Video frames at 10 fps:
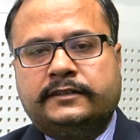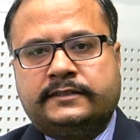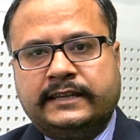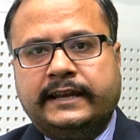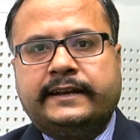
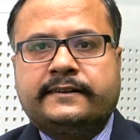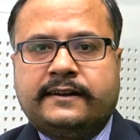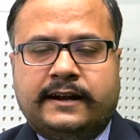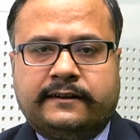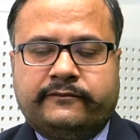select
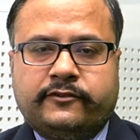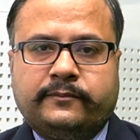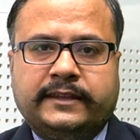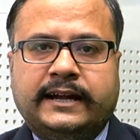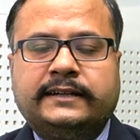card. From
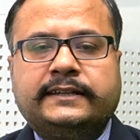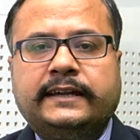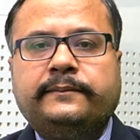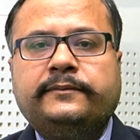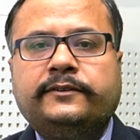that
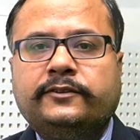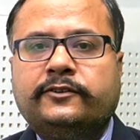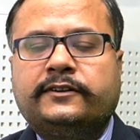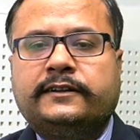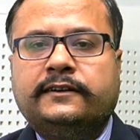time your
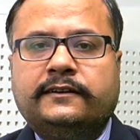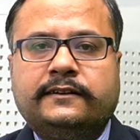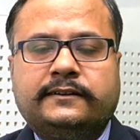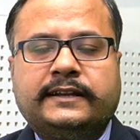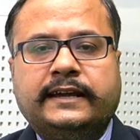
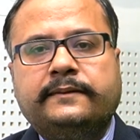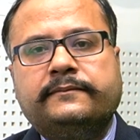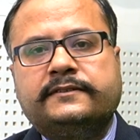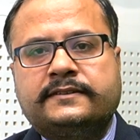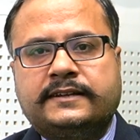time
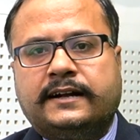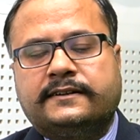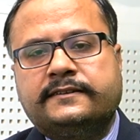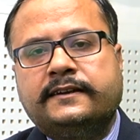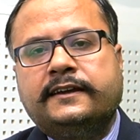starts.